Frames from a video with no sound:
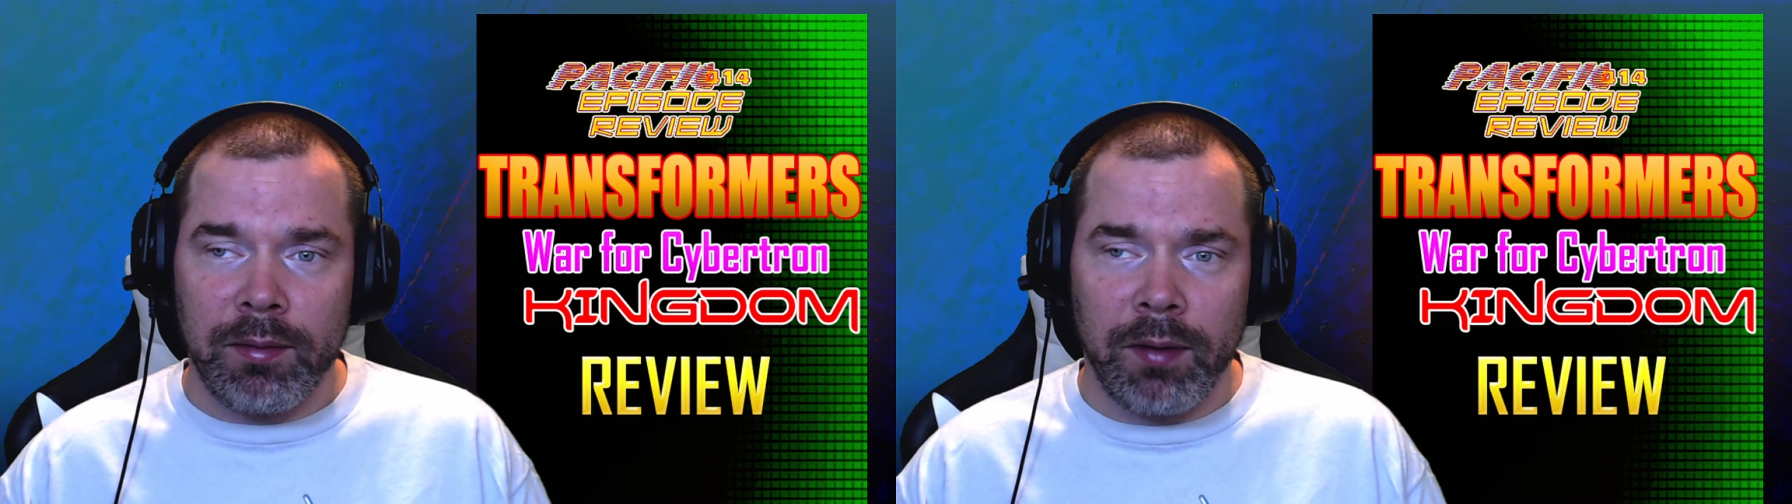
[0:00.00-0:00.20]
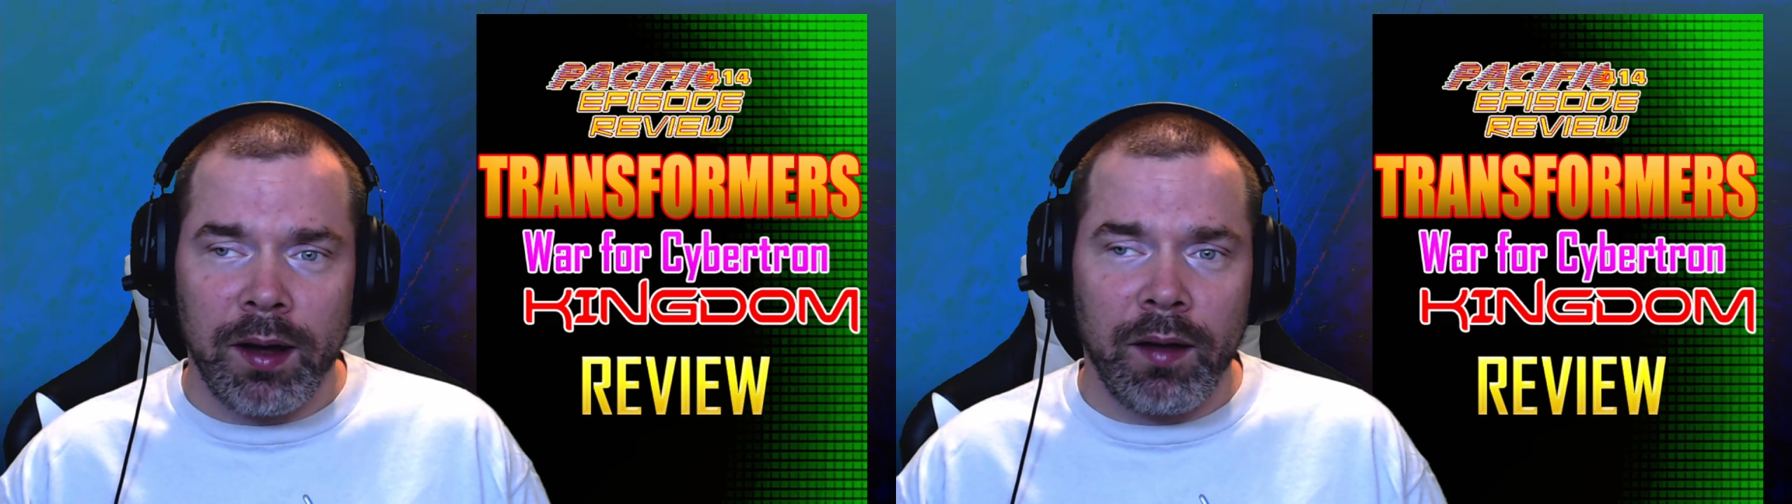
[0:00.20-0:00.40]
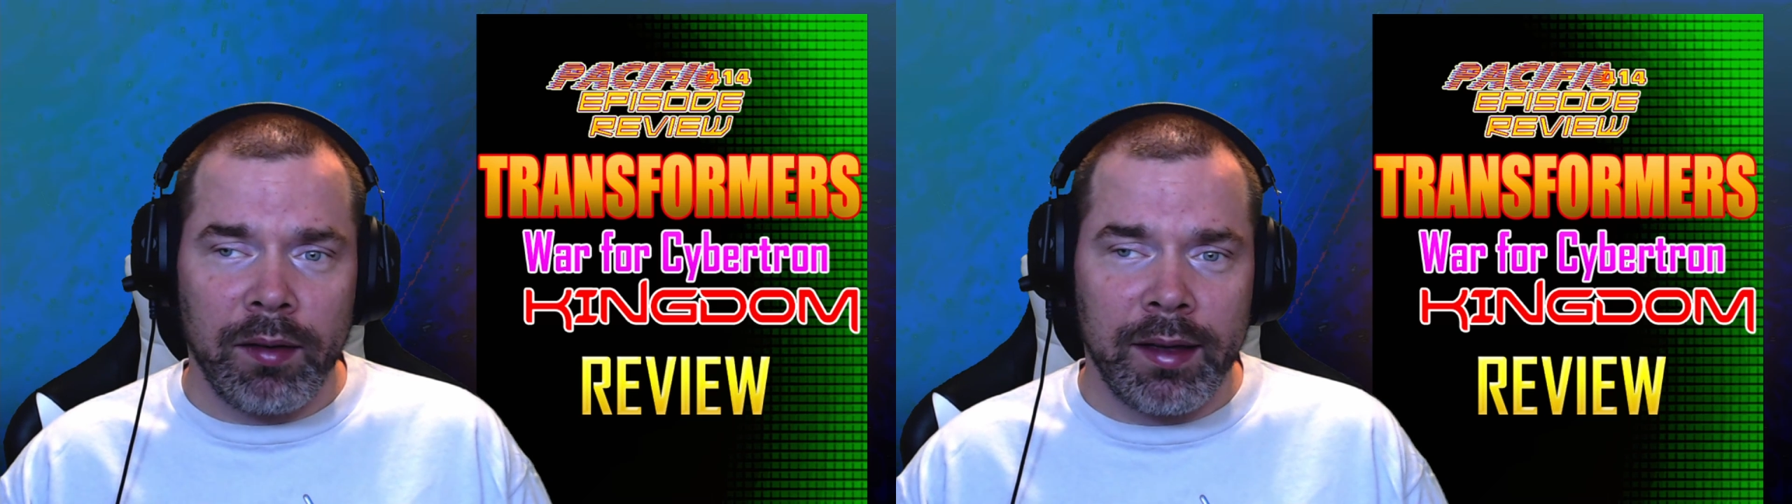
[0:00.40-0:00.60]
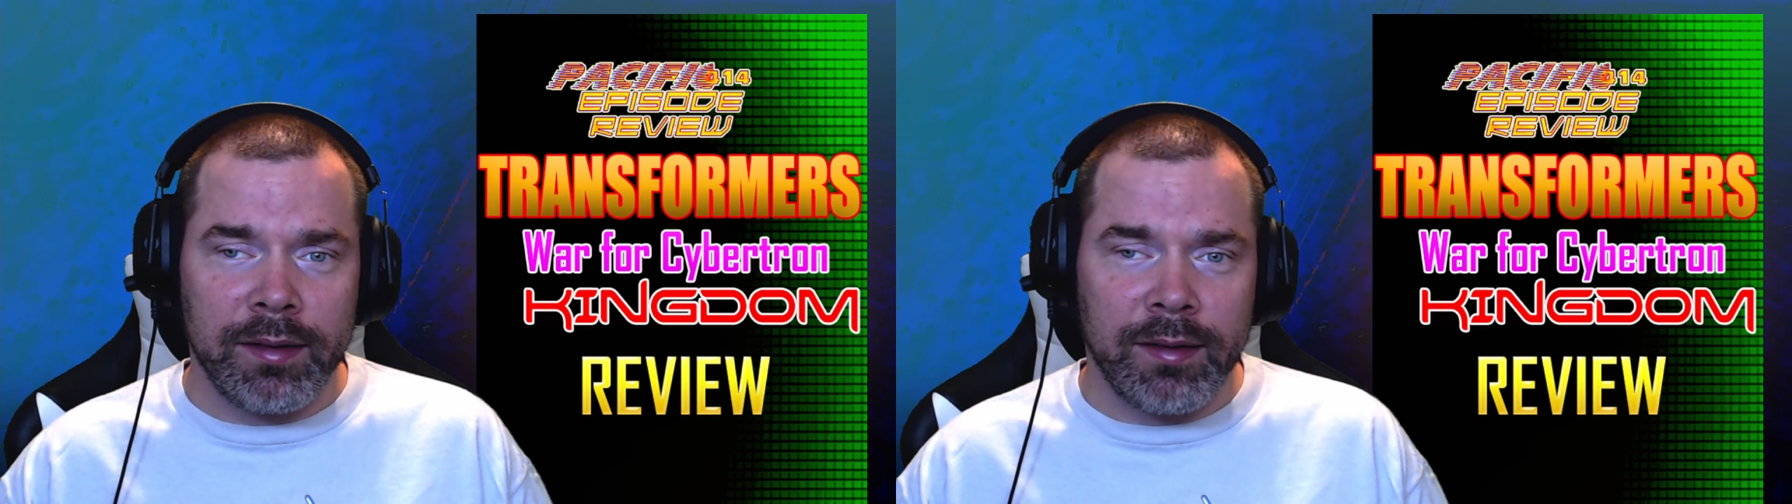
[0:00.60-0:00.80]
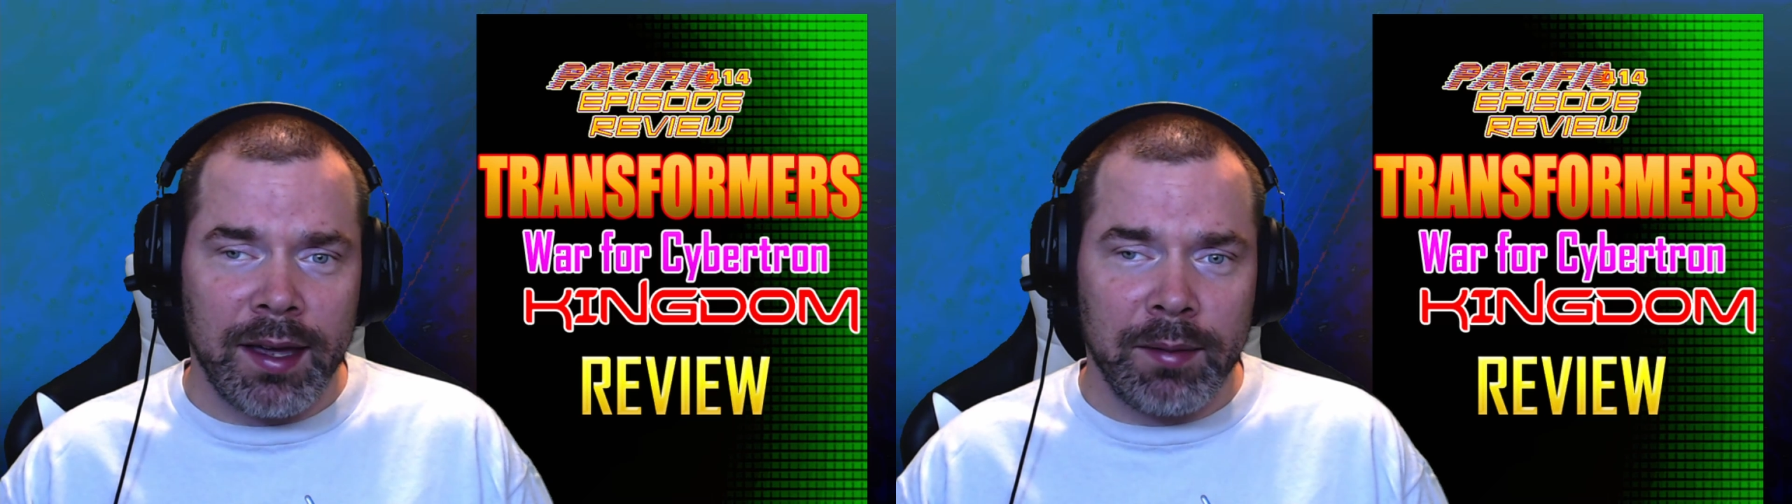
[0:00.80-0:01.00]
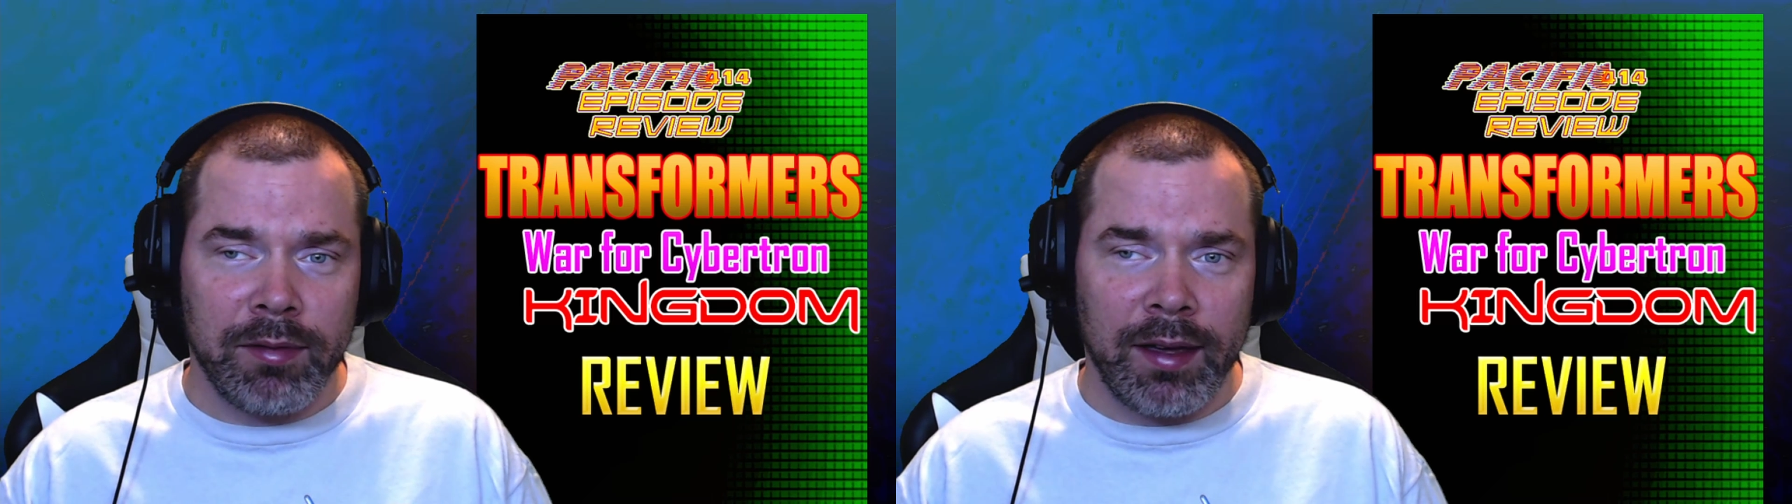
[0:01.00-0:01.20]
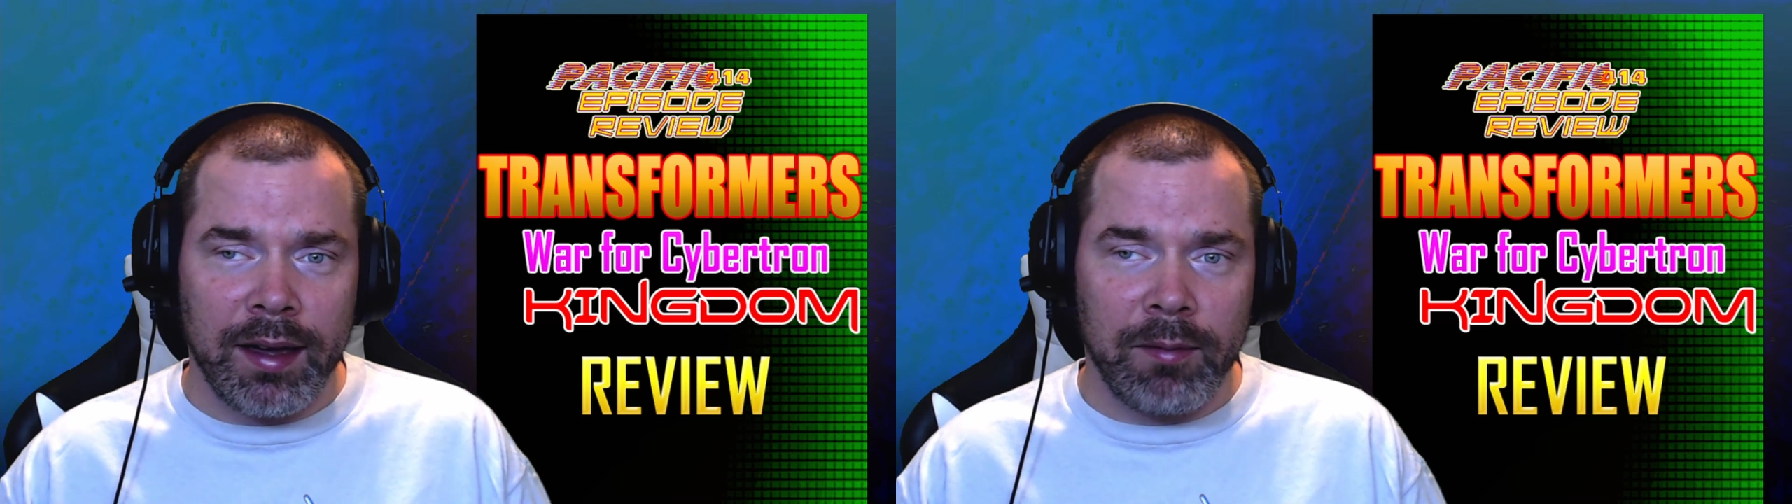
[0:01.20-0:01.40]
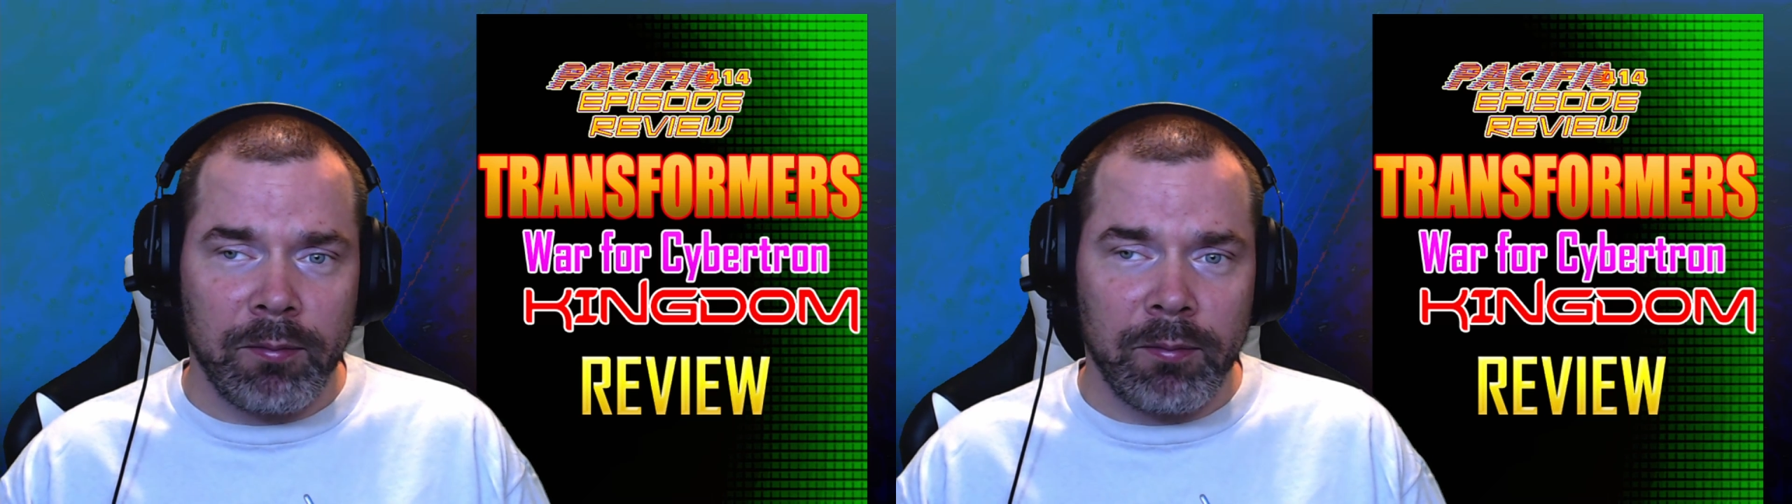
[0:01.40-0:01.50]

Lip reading: while his namesake